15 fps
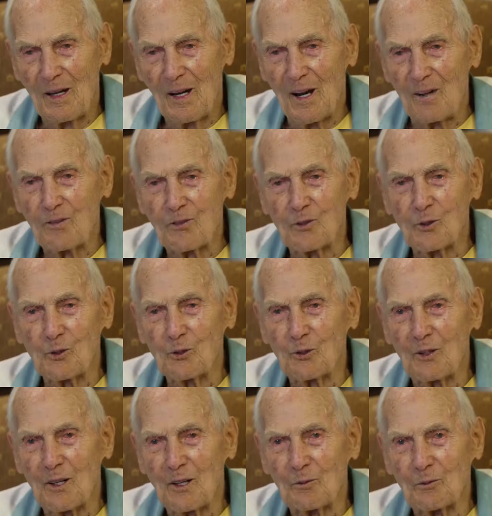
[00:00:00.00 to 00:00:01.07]
I fooled
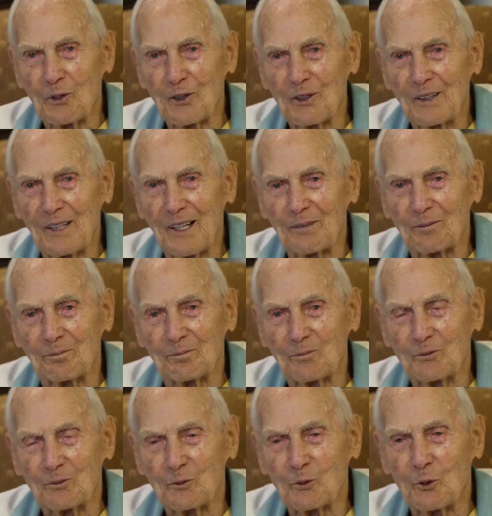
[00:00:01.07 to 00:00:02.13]
around with that,
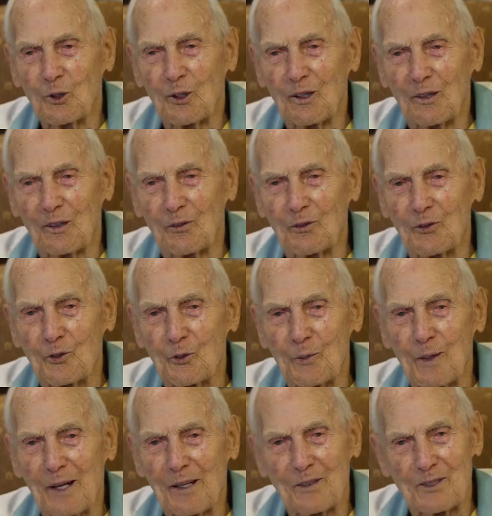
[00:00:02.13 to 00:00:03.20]
wore out a few
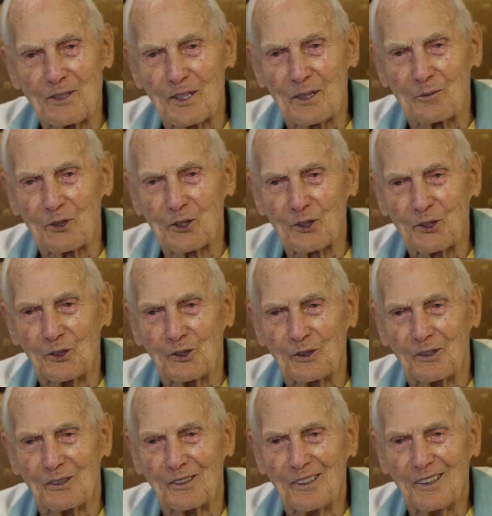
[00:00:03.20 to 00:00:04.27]
batteries, I'm sure.
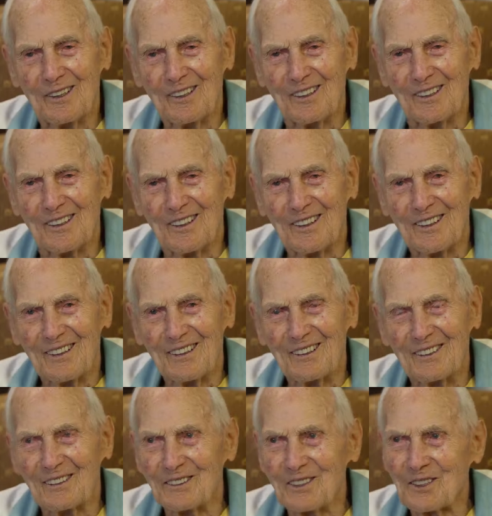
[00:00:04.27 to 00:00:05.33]

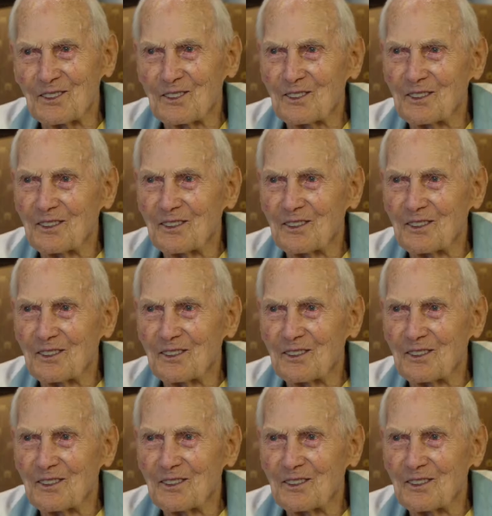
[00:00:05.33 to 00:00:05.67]
And just